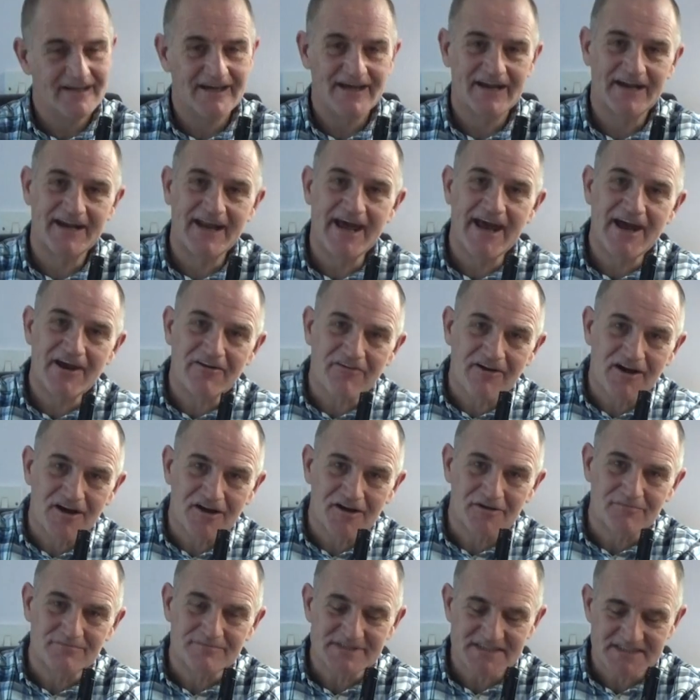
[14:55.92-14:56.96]
an Air
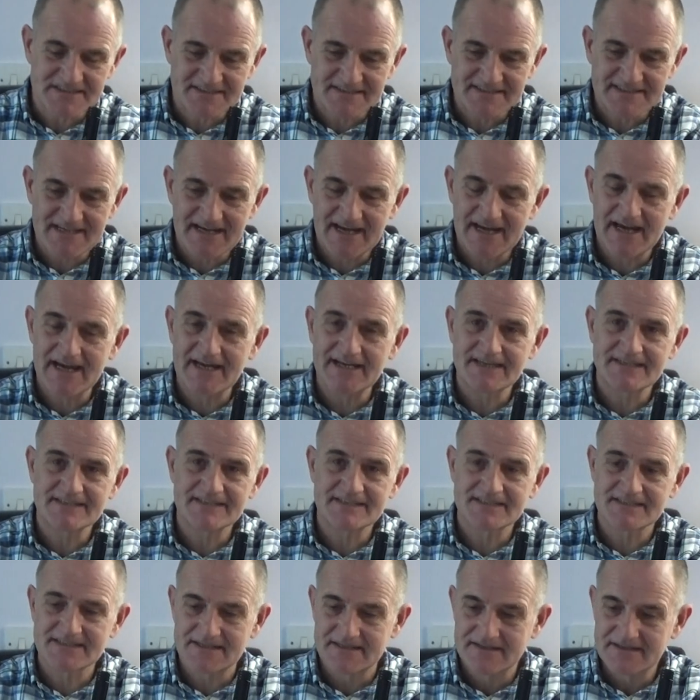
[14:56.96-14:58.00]
Arms
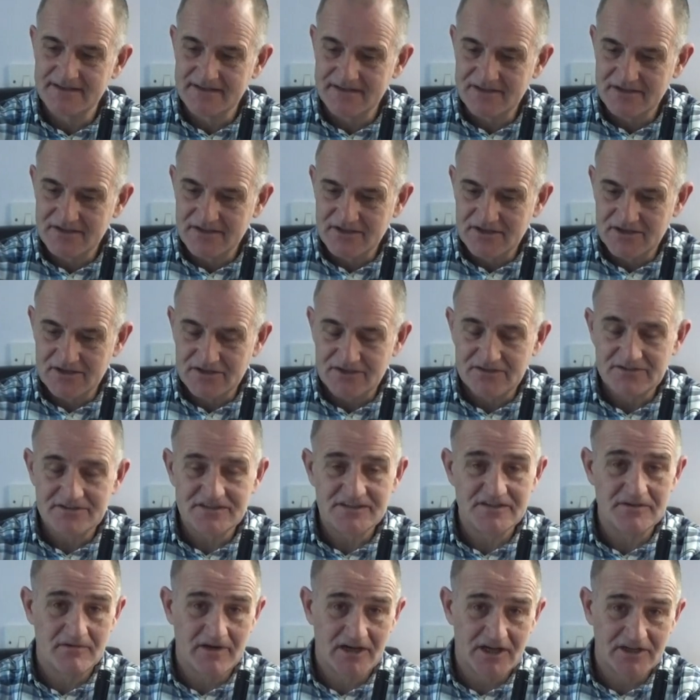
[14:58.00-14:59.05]
TX
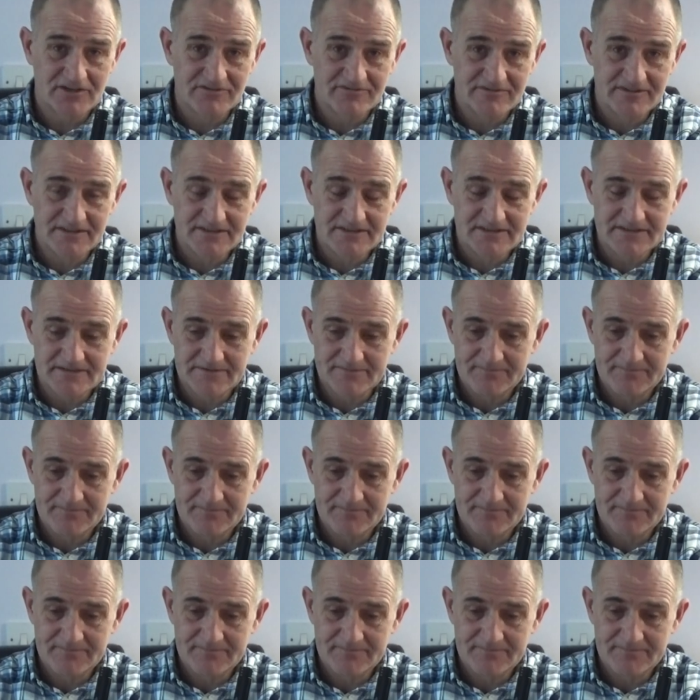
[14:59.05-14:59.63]
200